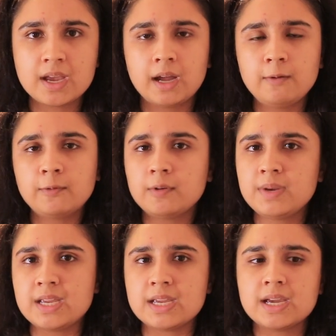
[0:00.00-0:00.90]
And for
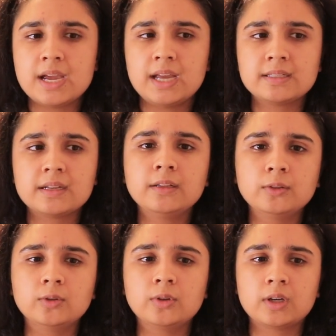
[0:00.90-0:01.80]
me, it's going to
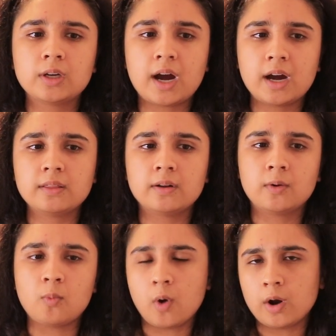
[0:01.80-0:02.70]
look
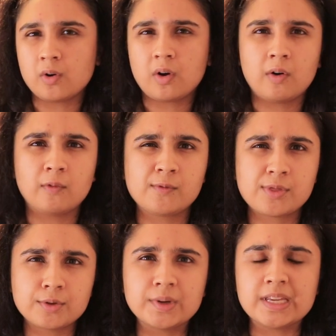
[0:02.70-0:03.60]
either one of
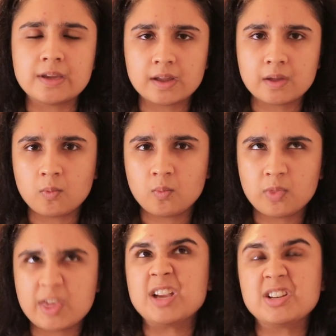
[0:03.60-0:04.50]
three
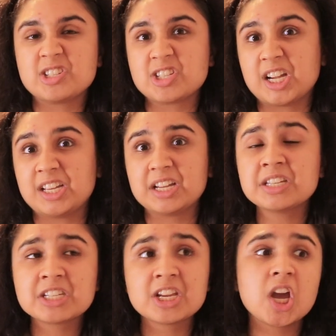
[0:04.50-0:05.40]
things, I
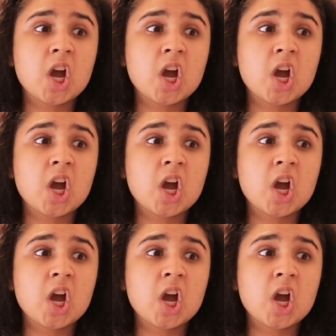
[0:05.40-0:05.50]
guess.